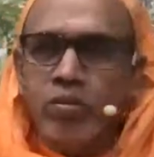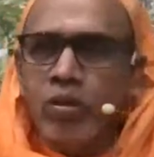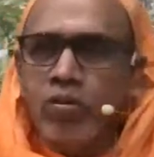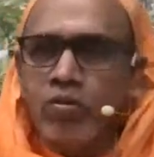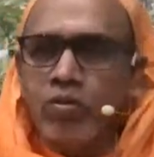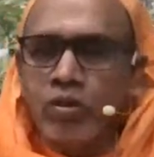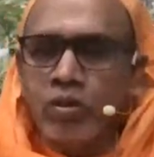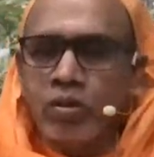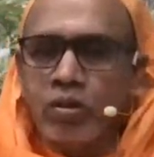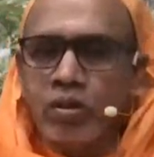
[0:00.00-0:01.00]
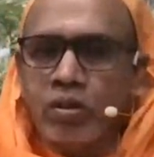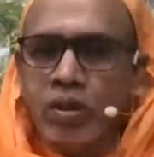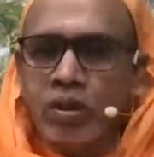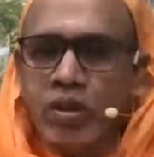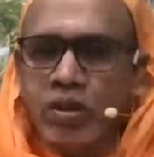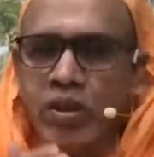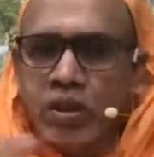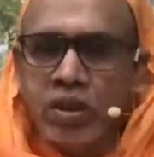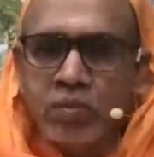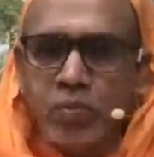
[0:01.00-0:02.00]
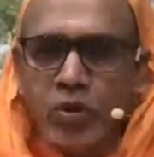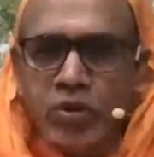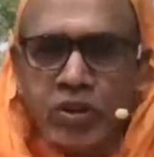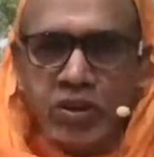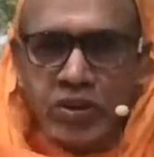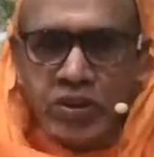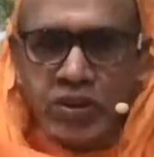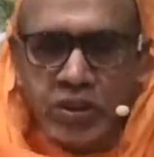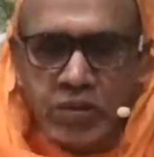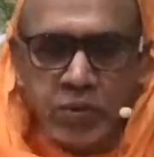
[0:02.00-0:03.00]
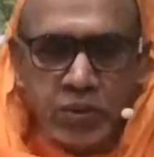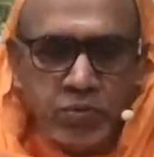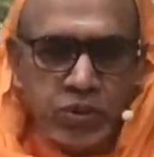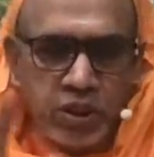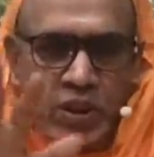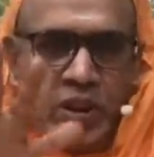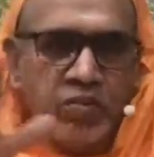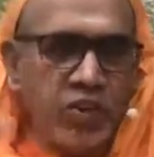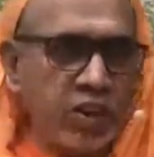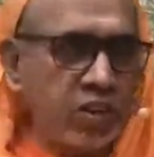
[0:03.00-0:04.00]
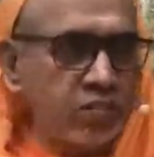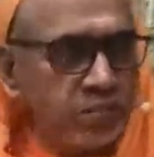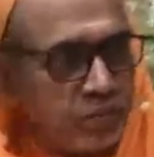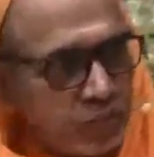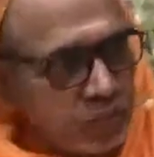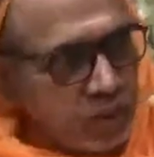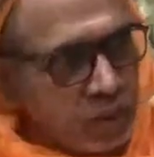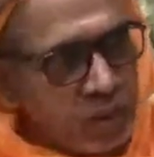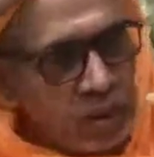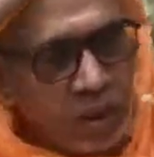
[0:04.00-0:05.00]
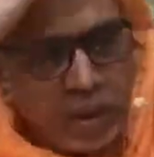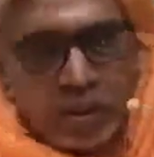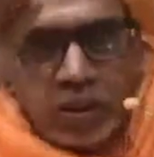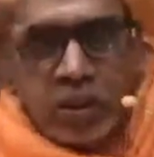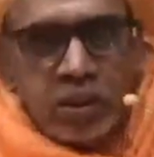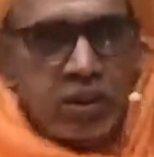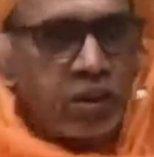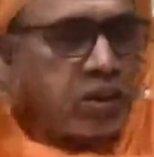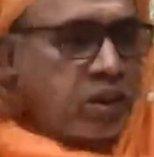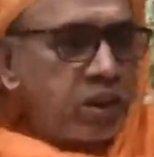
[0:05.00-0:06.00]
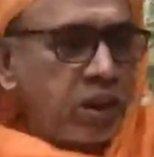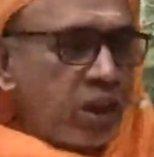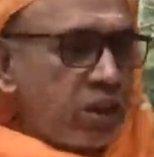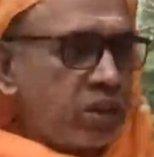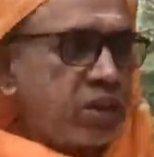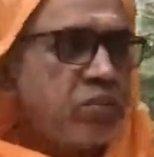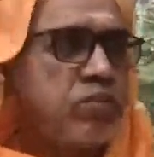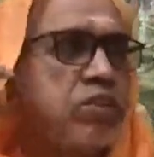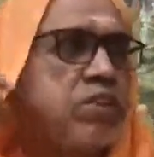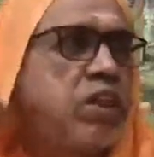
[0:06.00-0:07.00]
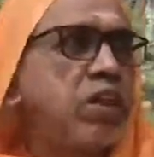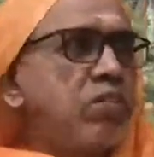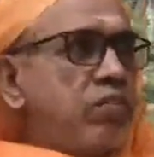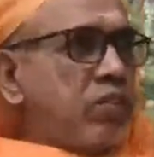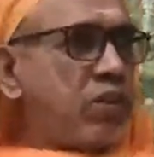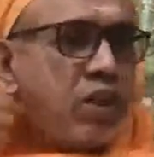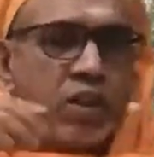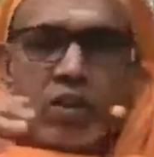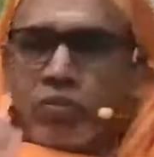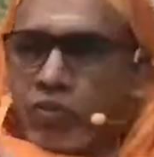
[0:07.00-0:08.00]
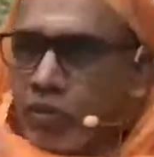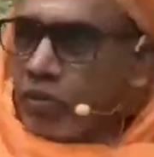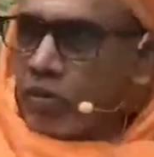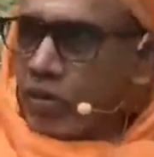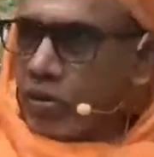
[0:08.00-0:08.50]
You have the thinking process, it becomes a cover on the reality of the self, and therefore